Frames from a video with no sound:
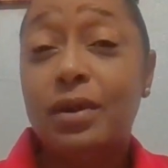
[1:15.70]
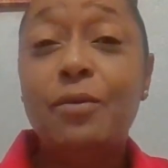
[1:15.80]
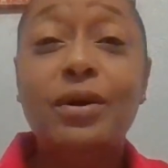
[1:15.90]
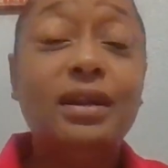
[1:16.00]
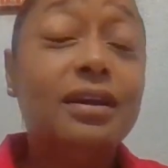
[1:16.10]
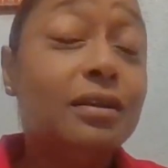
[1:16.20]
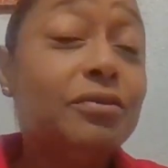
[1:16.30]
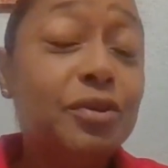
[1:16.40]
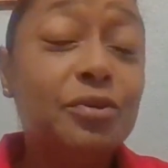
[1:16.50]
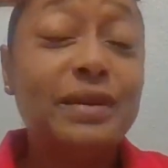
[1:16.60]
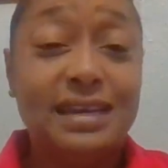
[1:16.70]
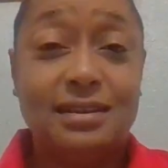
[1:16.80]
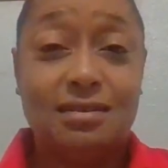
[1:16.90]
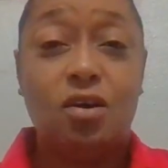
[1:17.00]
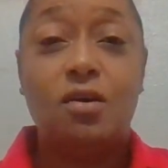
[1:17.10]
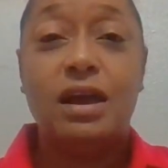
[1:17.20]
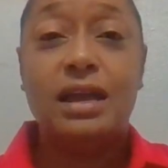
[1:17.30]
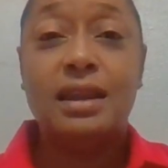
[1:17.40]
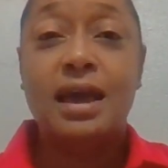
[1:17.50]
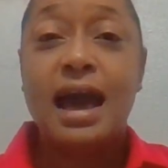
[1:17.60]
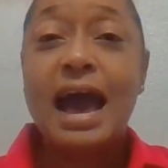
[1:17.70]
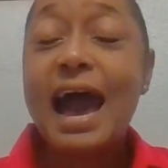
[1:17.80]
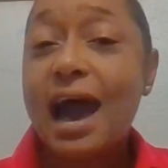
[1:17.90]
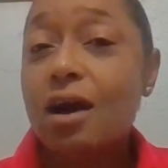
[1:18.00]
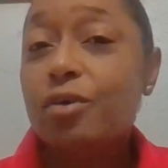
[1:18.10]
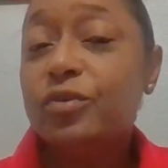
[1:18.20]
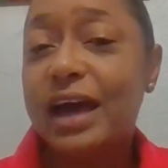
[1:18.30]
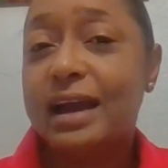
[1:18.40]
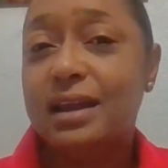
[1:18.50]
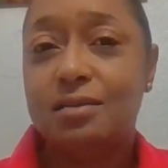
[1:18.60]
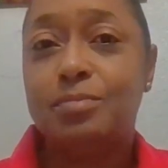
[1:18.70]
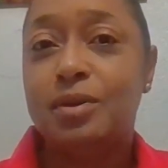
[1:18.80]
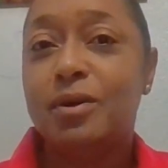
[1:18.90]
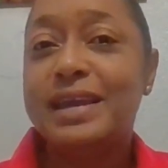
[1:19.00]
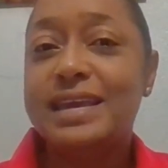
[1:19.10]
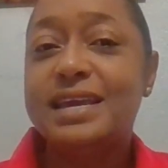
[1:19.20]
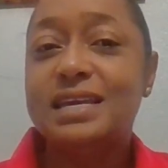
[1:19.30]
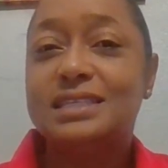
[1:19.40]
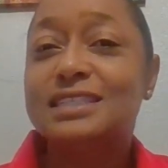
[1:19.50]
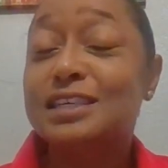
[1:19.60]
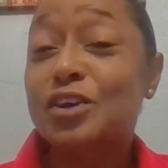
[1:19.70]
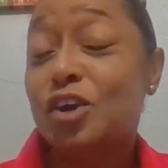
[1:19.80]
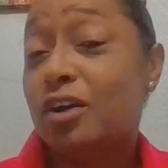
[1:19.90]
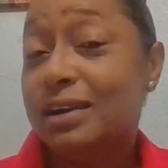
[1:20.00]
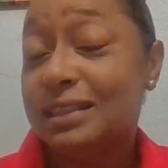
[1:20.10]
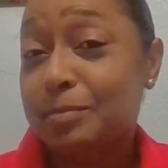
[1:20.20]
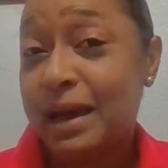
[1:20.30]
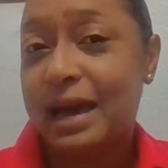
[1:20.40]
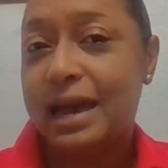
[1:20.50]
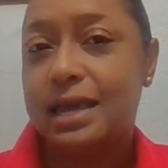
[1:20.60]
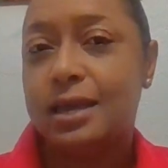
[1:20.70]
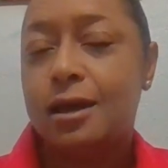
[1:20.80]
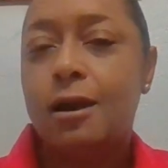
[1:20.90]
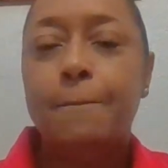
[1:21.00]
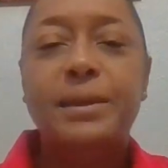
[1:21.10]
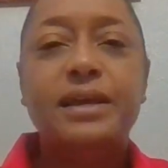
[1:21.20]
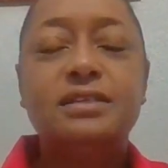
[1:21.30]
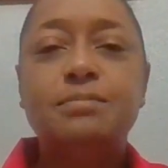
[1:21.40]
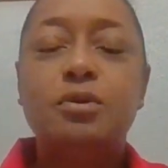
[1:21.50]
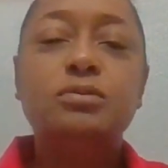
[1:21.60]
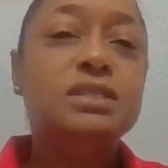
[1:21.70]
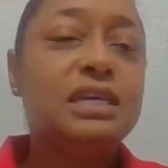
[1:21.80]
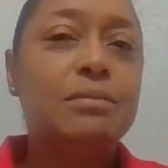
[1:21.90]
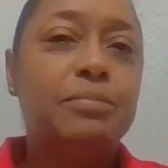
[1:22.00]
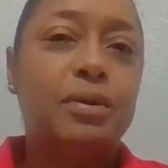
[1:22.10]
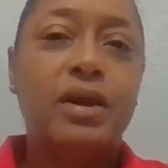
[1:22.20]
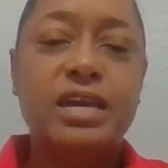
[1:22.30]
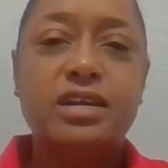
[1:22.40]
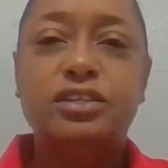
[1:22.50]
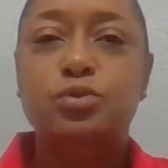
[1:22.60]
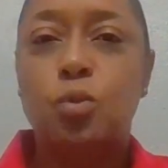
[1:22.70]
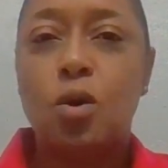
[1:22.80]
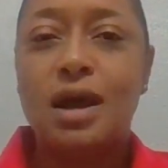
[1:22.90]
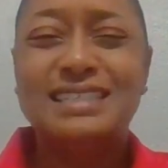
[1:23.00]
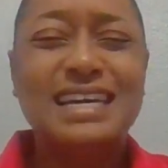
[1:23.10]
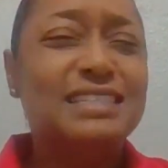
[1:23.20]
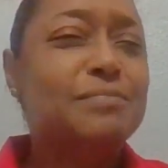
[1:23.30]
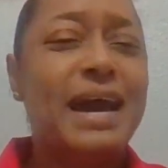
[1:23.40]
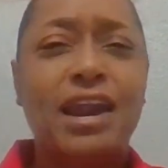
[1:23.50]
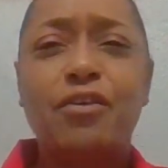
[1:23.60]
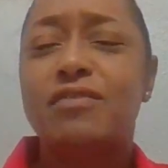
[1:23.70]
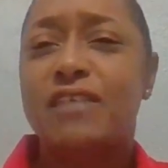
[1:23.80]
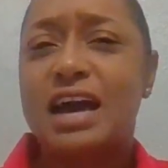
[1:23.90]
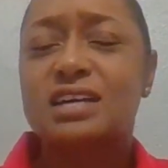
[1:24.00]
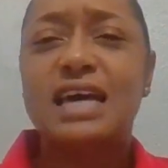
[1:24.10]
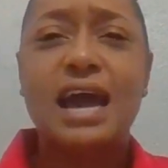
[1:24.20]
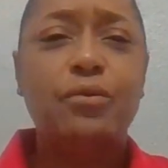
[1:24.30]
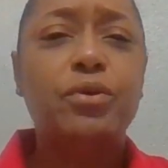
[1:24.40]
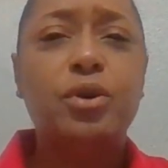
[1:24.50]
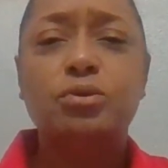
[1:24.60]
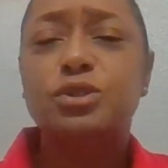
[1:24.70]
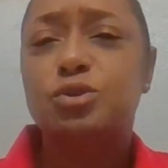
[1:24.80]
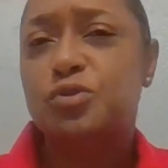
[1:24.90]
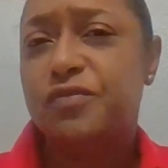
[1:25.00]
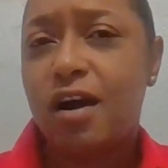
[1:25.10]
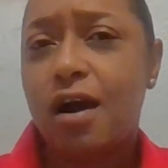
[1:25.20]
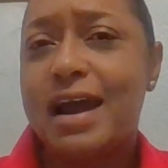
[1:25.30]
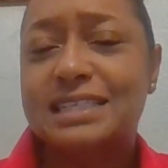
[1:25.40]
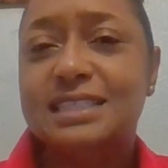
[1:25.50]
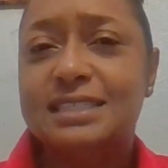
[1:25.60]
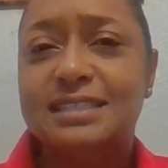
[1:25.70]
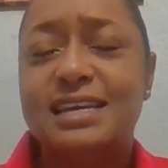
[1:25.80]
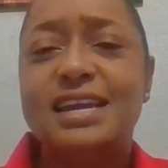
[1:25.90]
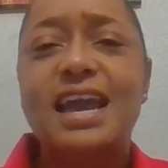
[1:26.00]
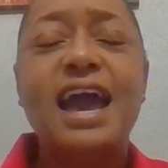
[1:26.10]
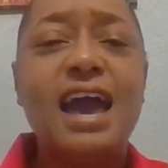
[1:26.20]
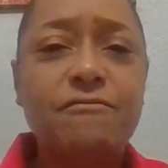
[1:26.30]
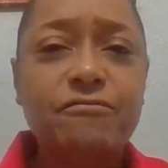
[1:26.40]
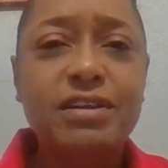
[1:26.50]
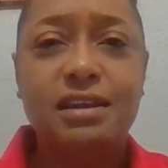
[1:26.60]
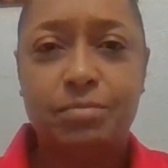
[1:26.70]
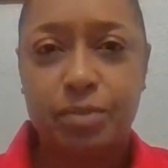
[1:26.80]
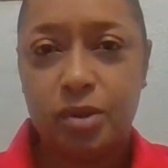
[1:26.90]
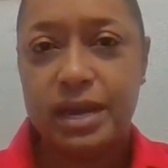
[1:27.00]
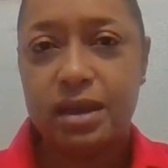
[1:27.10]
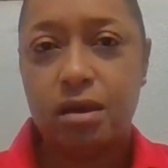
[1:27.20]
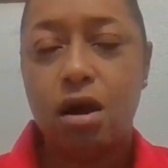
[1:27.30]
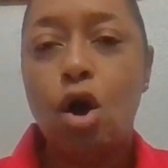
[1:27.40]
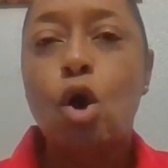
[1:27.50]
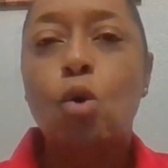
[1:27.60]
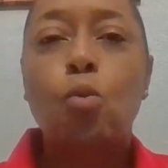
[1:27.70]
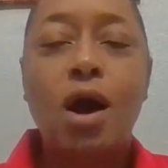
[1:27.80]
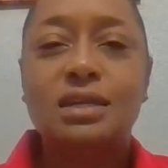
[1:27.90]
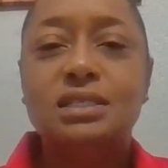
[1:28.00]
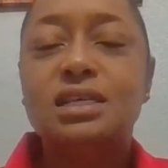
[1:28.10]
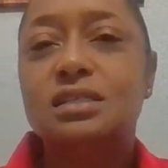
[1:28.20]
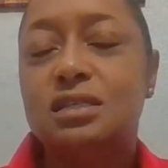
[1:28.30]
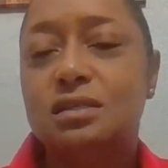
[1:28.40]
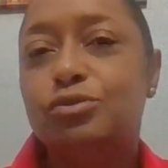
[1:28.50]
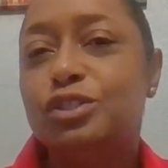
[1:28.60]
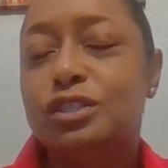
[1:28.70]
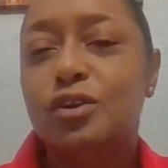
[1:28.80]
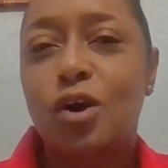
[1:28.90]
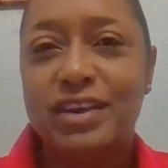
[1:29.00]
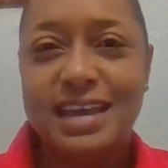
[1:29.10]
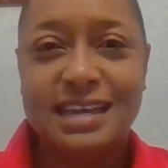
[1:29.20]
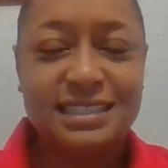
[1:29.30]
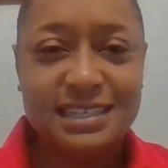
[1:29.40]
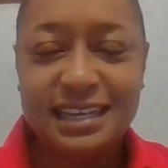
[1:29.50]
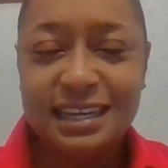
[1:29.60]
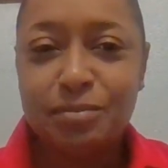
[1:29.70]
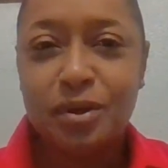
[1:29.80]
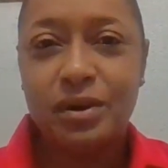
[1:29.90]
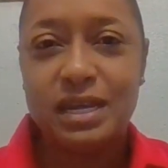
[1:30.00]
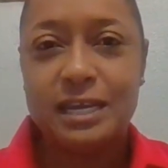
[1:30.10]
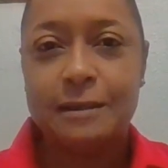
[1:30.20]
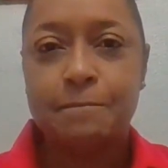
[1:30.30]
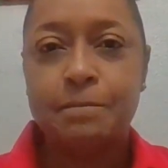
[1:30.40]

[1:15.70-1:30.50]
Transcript: Well, I want to clue you in on how that employee is securing the bag because most employers want, as a matter of fact, I will go so far as to say every employer wants a solution oriented employee.